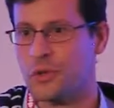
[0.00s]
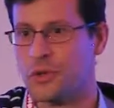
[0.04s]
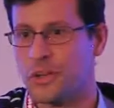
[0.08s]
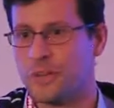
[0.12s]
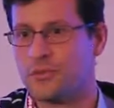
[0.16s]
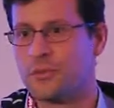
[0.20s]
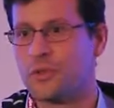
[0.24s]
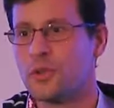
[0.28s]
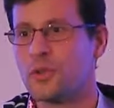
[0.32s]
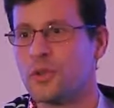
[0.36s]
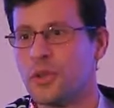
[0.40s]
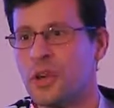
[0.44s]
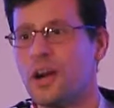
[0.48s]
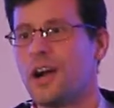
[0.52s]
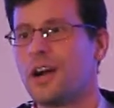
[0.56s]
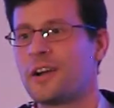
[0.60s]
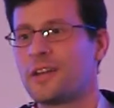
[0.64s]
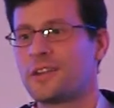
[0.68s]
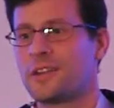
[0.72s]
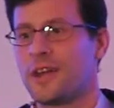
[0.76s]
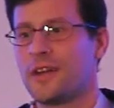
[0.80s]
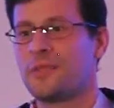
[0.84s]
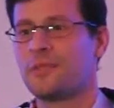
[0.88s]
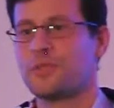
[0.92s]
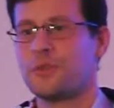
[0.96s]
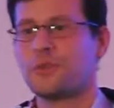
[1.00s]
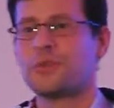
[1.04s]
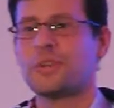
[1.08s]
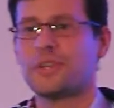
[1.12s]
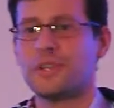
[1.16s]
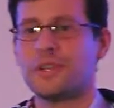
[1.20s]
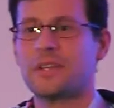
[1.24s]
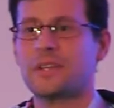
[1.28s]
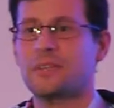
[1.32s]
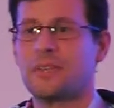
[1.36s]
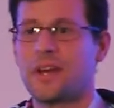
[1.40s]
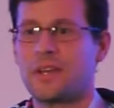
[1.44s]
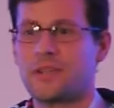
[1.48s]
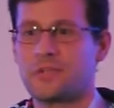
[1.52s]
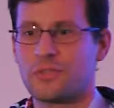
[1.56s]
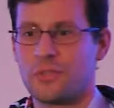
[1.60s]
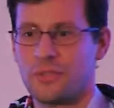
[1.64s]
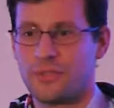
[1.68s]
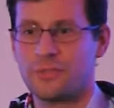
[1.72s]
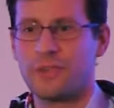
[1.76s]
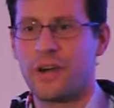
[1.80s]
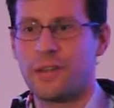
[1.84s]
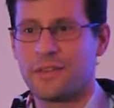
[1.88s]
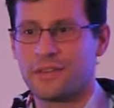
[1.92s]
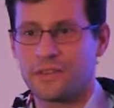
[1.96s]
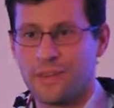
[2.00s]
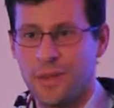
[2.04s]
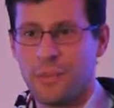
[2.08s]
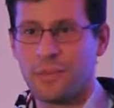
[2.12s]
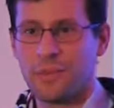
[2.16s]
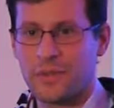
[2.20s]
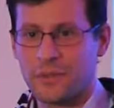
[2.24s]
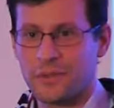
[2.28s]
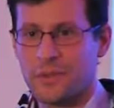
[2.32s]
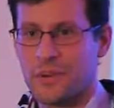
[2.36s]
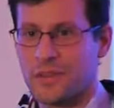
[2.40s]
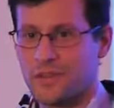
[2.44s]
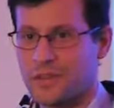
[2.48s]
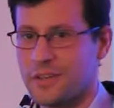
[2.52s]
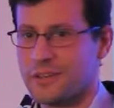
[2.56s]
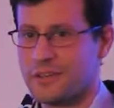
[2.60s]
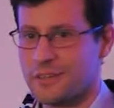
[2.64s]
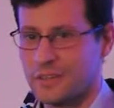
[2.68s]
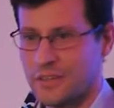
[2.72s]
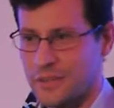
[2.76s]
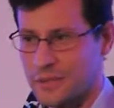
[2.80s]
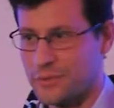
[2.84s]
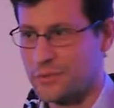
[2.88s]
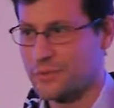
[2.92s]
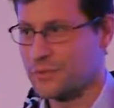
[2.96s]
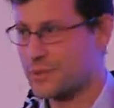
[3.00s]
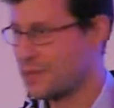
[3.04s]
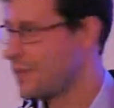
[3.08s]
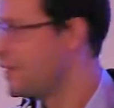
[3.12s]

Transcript: if you look hard enough, you will eventually find something where there's a lift.